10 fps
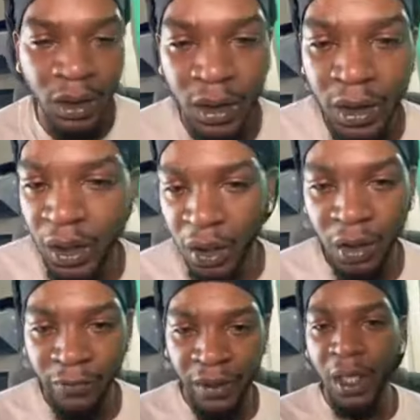None
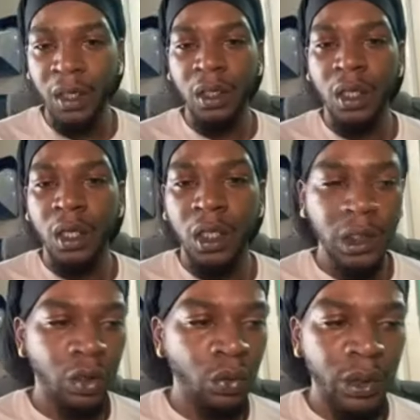of that is
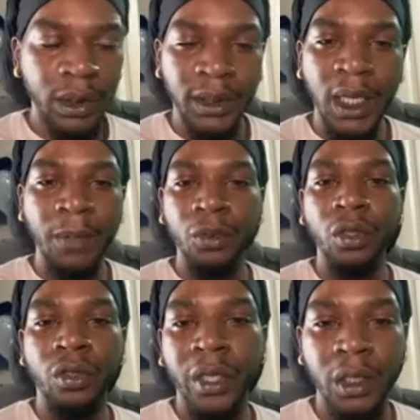going to stop your
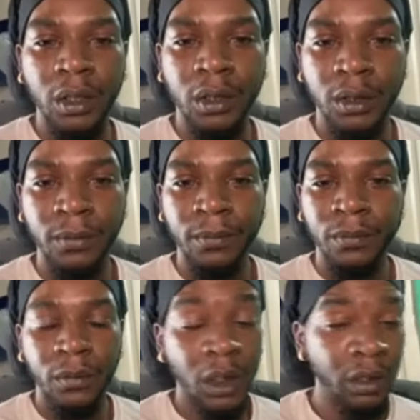greatness.
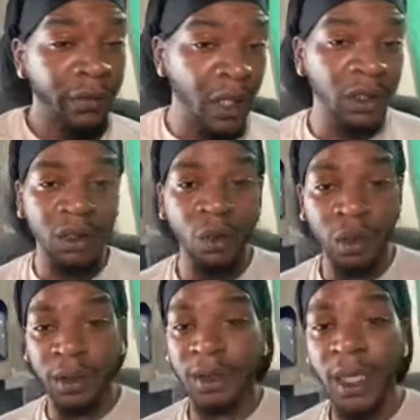None of that is going
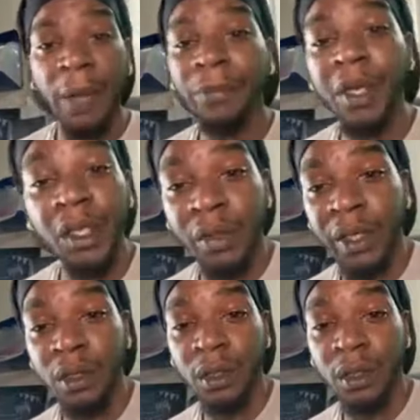to stop their greatness.